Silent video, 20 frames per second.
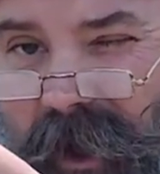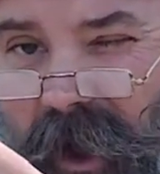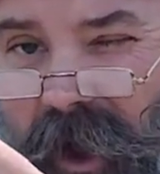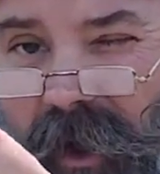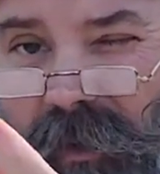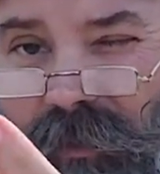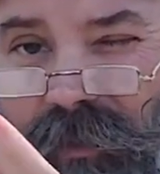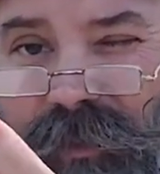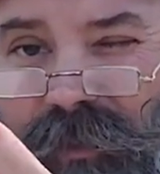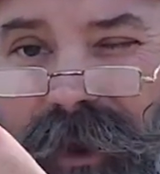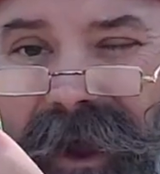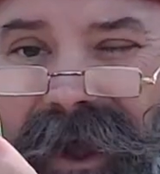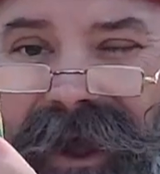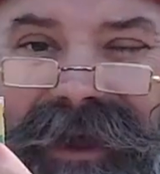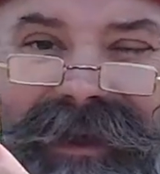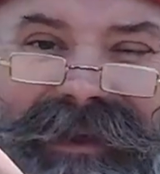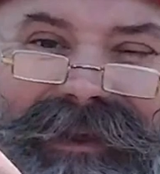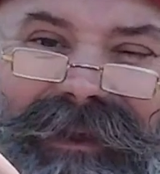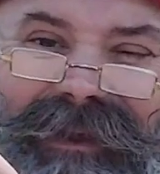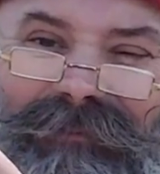All
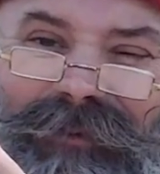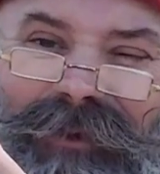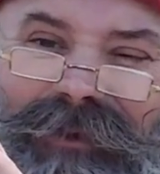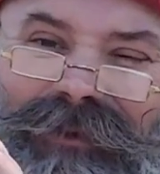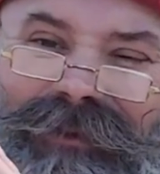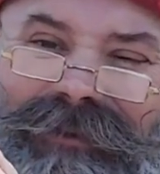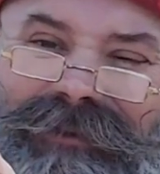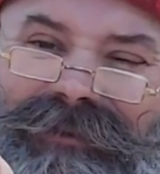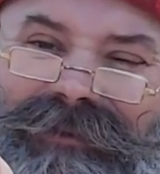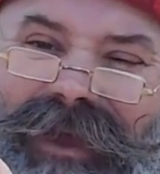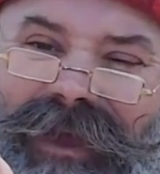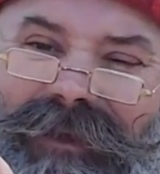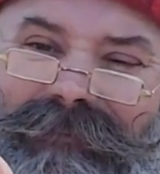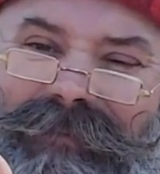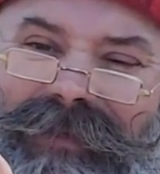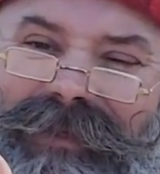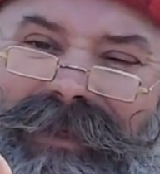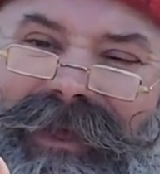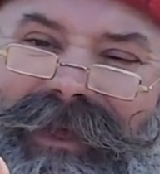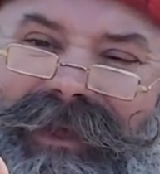right, I'm going to do the
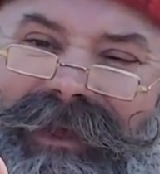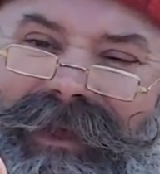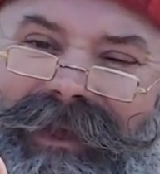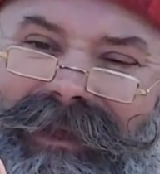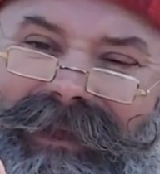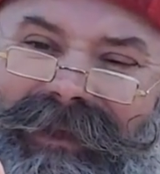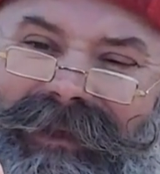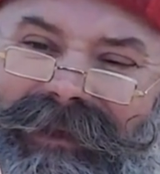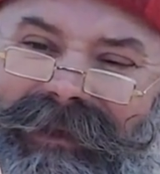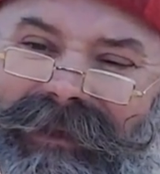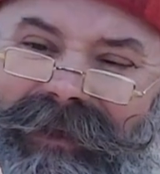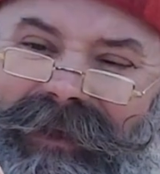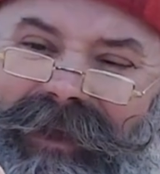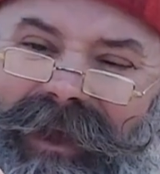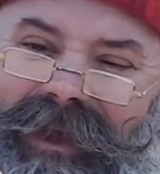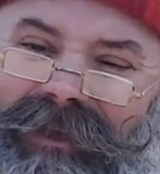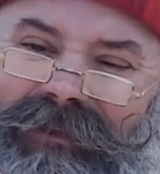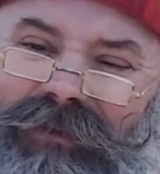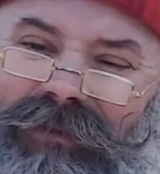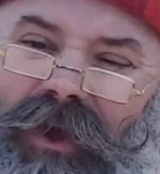same thing.
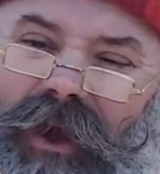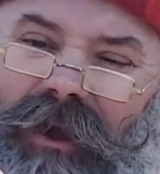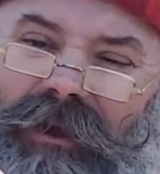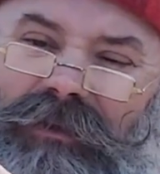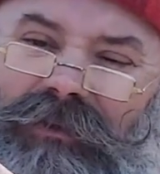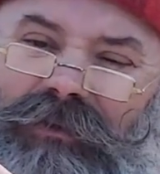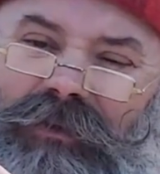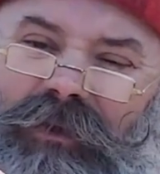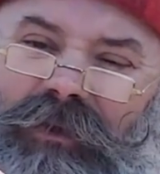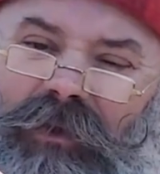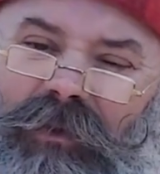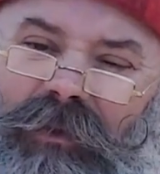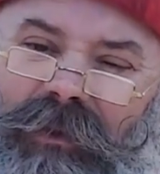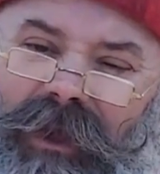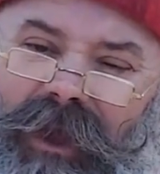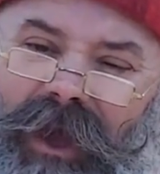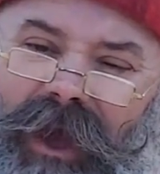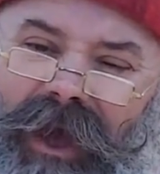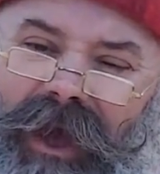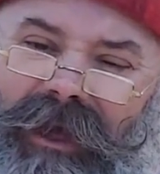As long as you don't
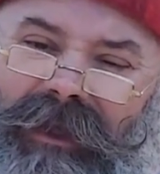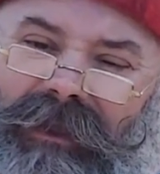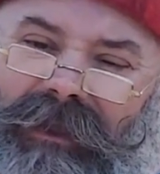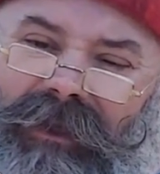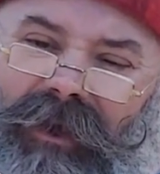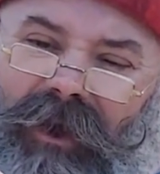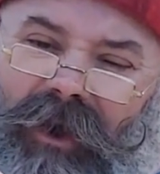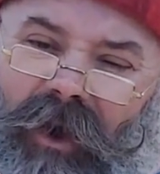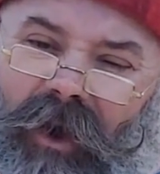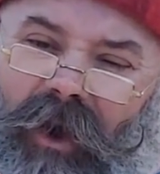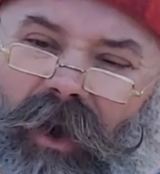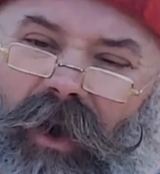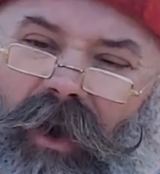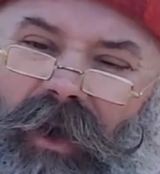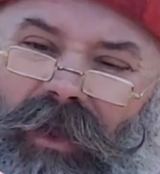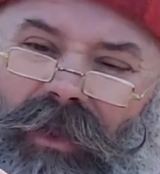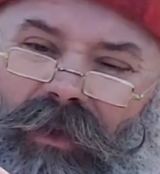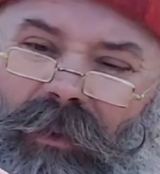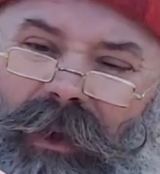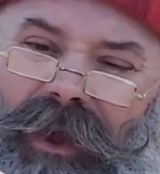cut
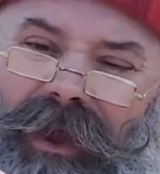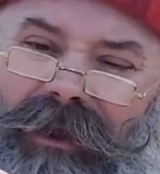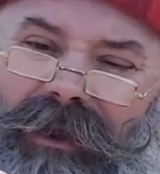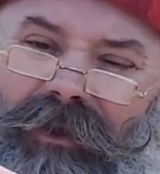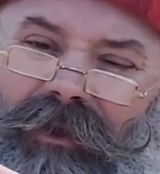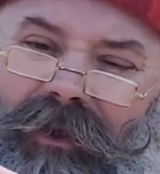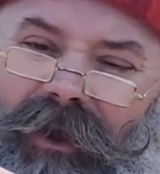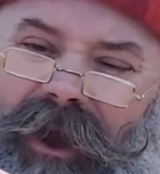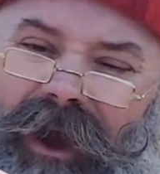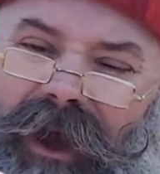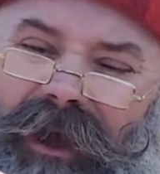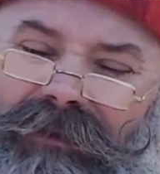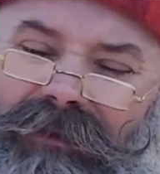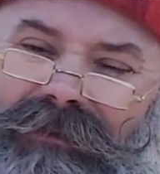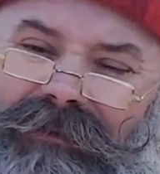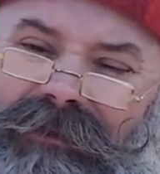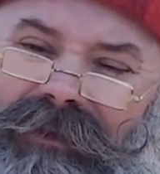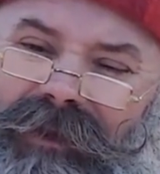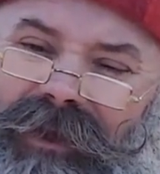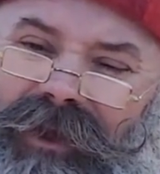all the way
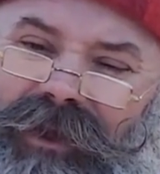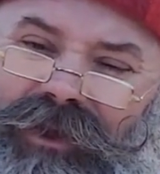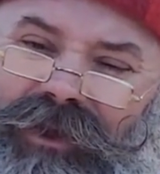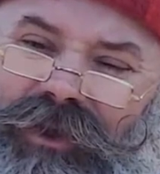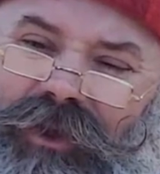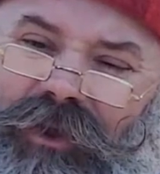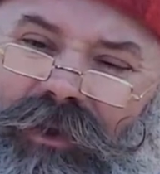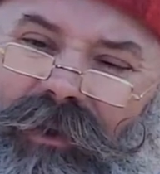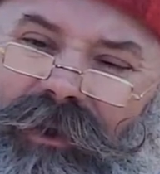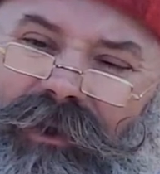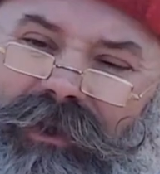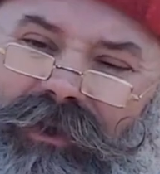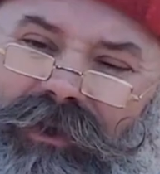across, you're